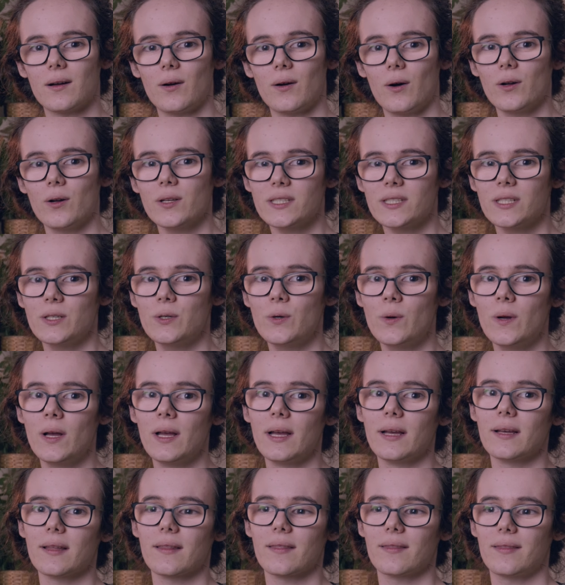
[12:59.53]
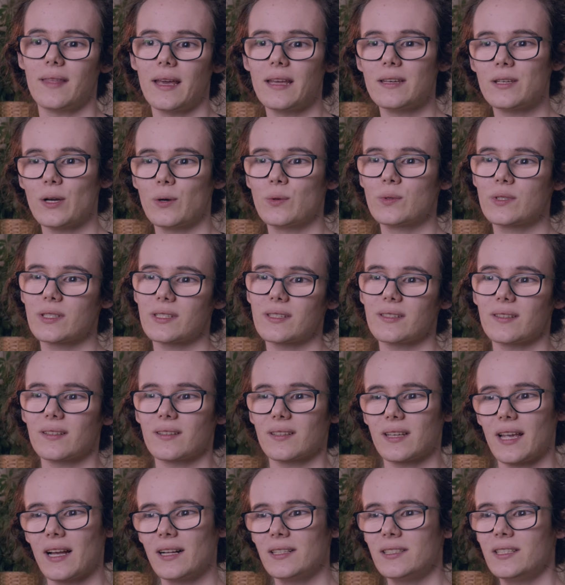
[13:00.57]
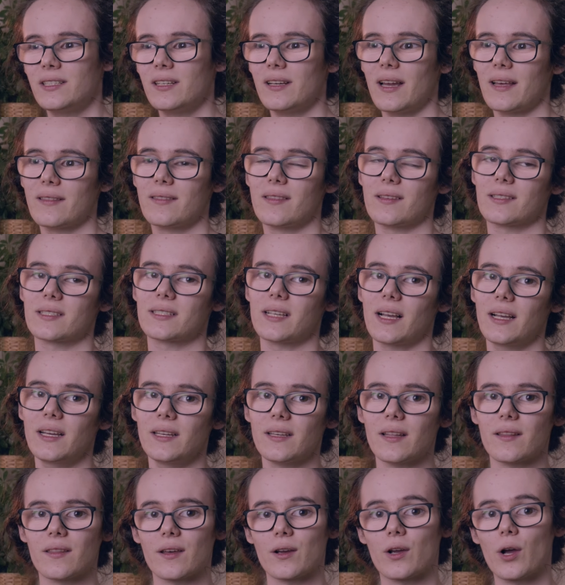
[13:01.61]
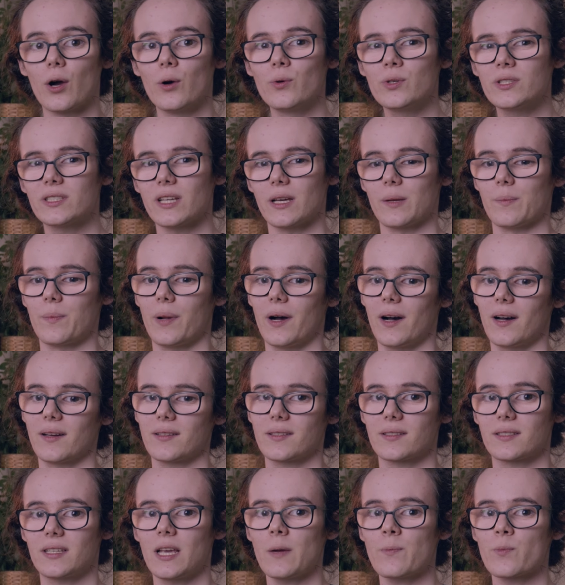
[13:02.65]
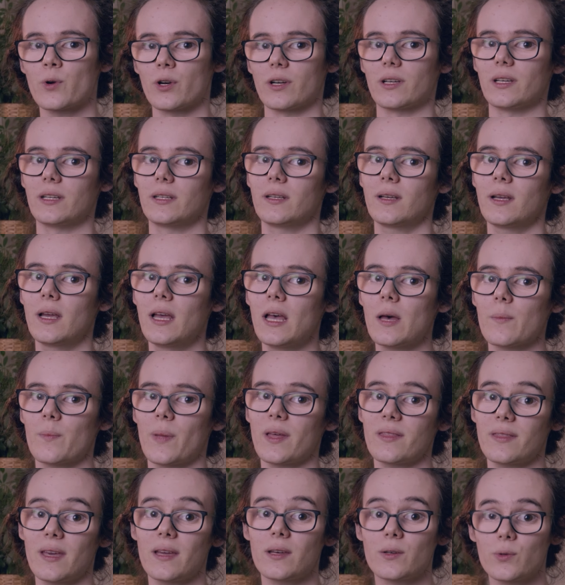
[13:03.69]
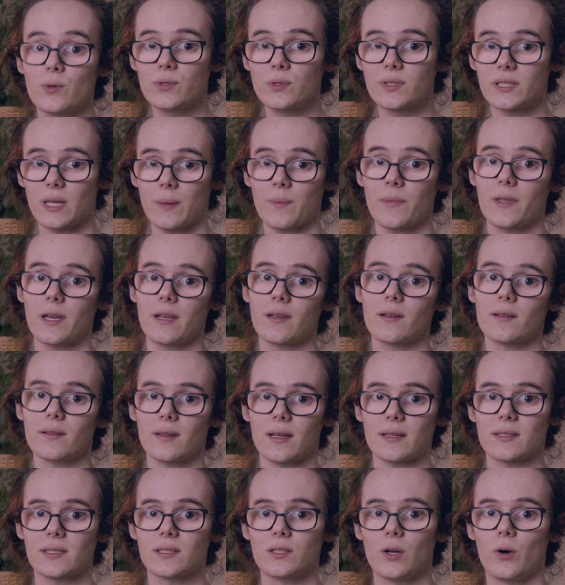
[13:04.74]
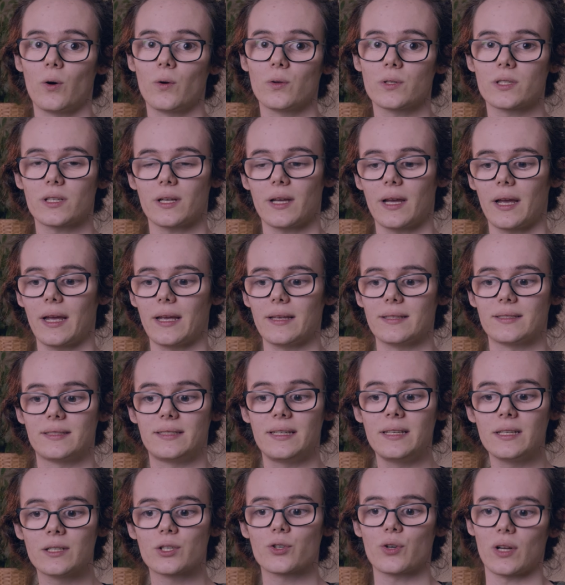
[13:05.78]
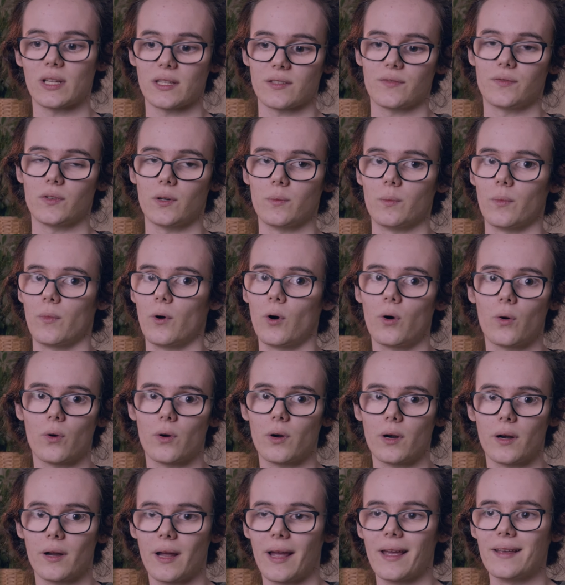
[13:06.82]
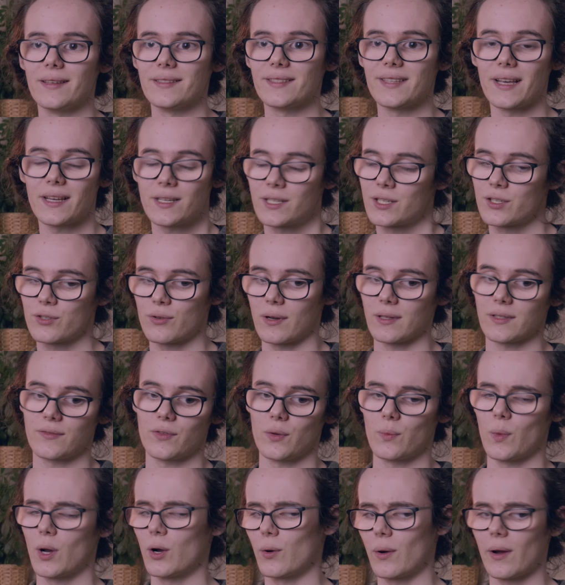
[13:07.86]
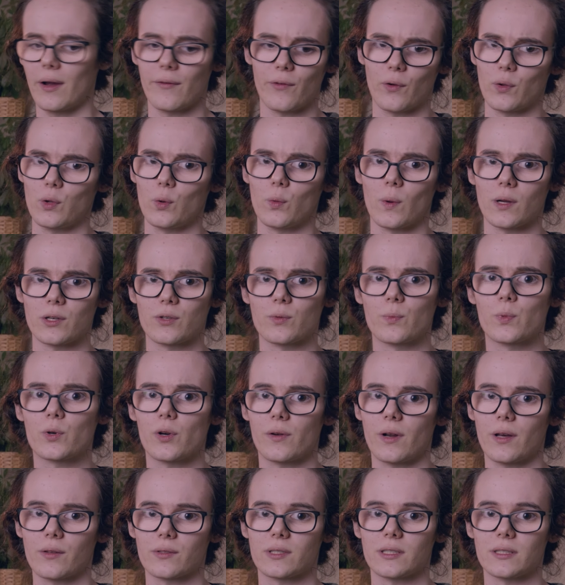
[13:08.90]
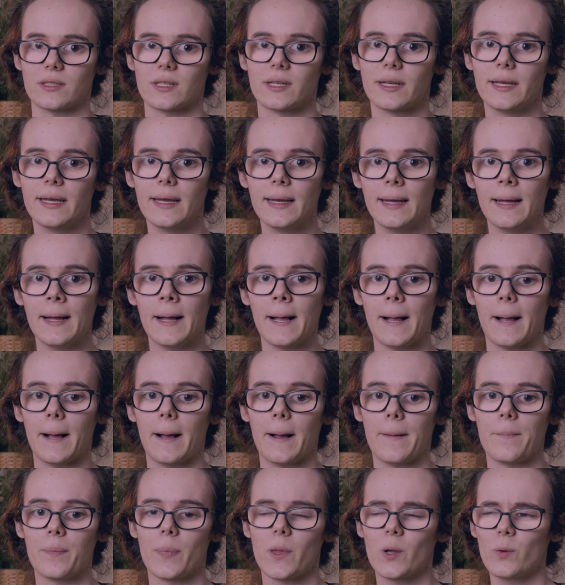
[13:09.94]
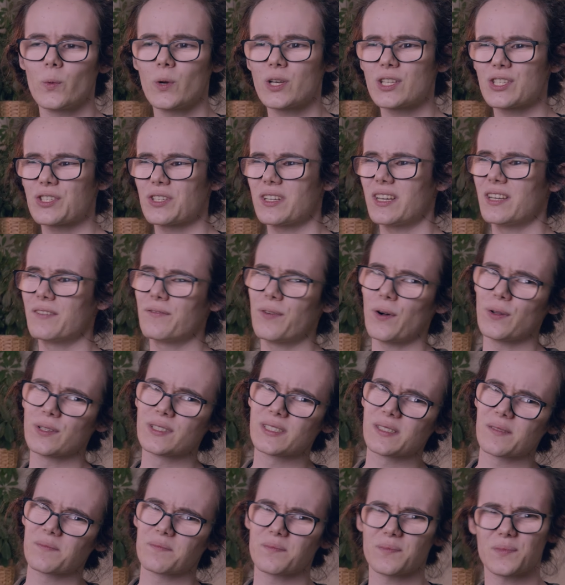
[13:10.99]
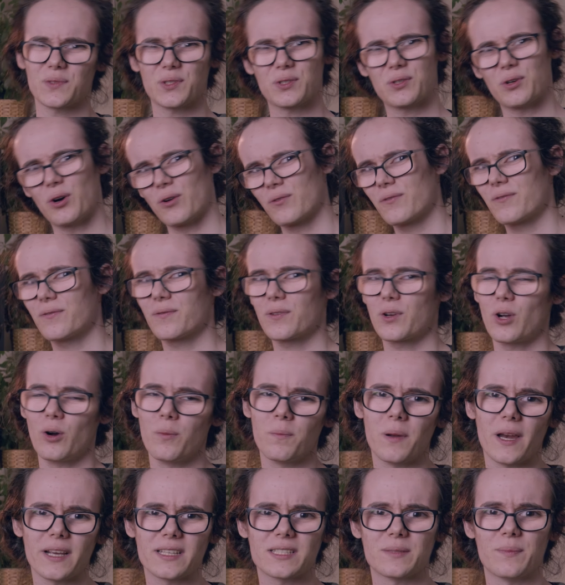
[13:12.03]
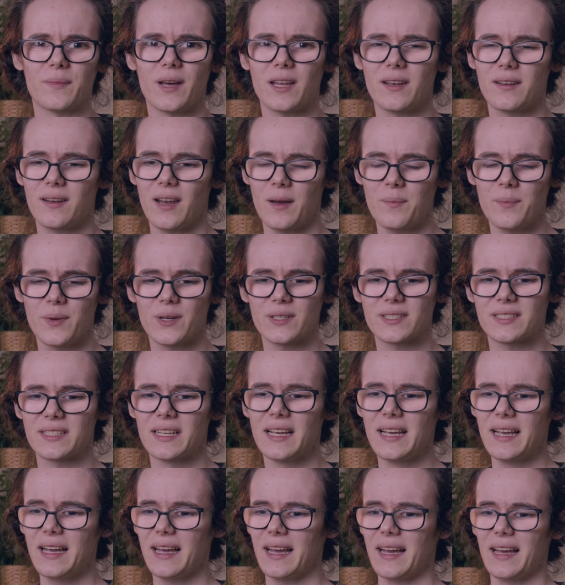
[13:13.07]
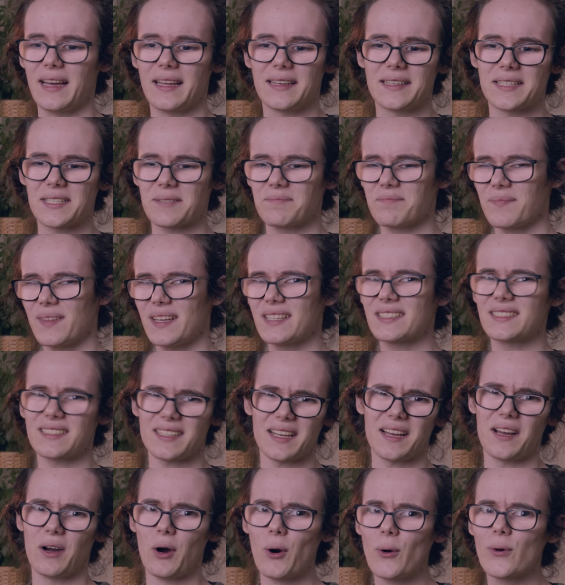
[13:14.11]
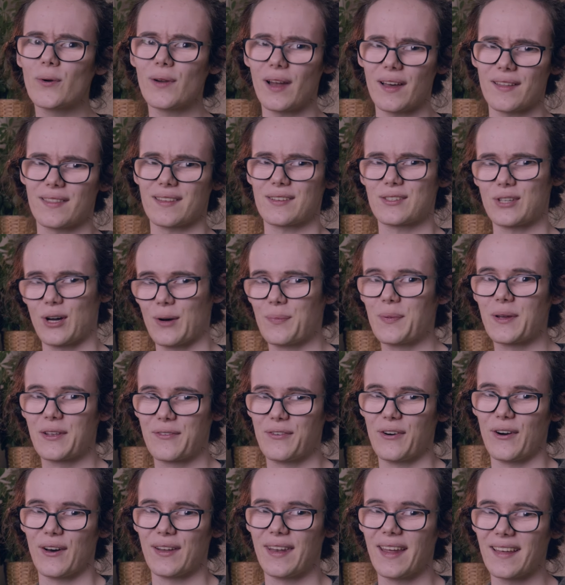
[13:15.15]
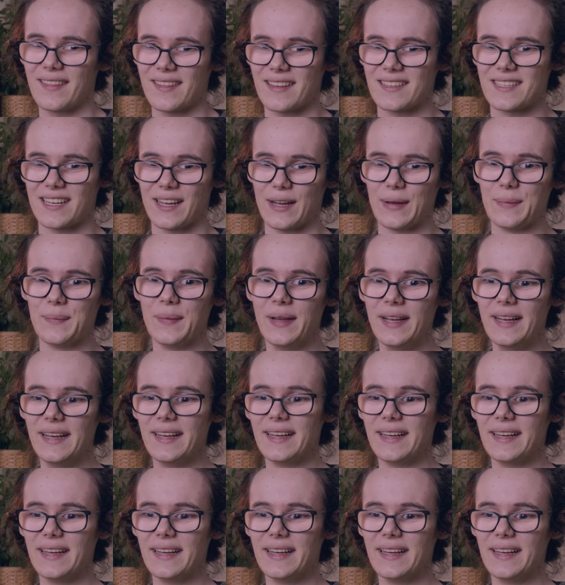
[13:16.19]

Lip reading: Also, they don't calculate the sine and the cosine part separately, but they something that's called a z-transform or a z-transform, however you want to pronounce it, which involves complex numbers and is a whole other topic for another time.